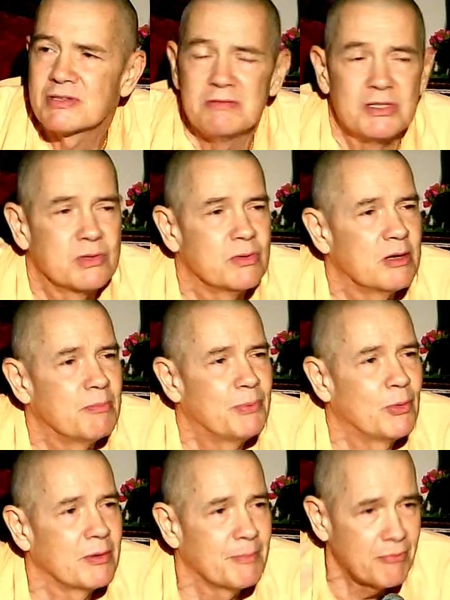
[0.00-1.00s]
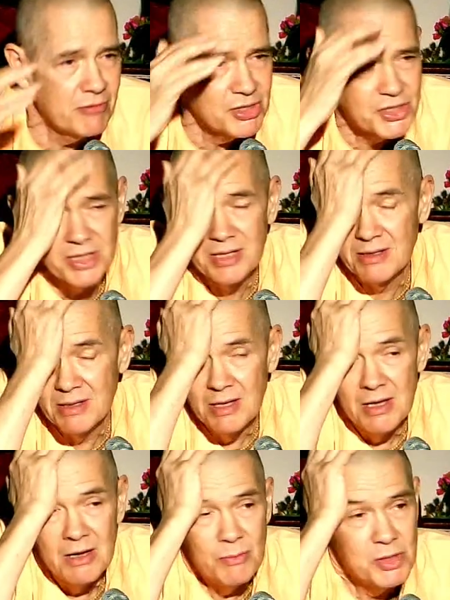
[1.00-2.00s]
He's doing important preaching, and
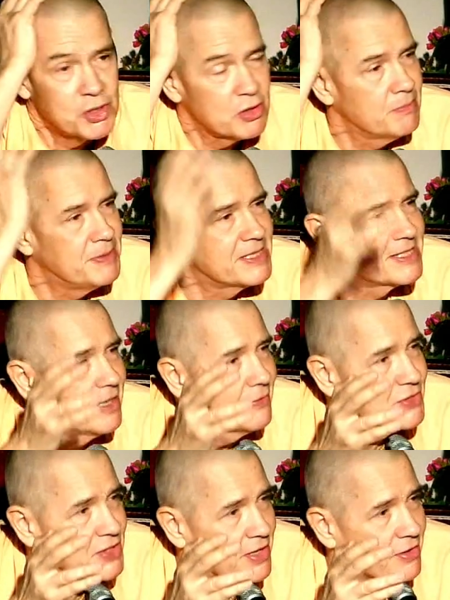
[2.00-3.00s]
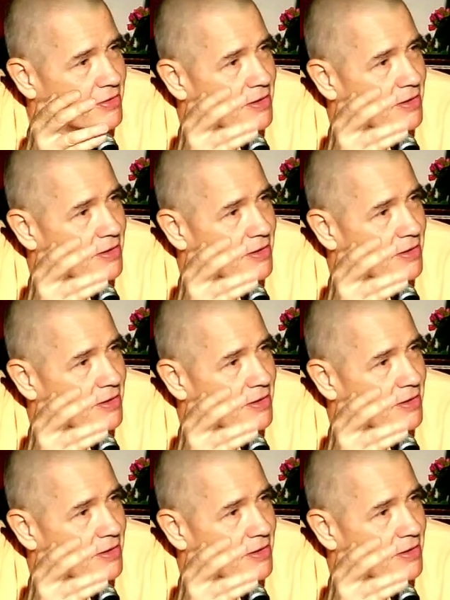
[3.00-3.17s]
we shouldn't be self centered.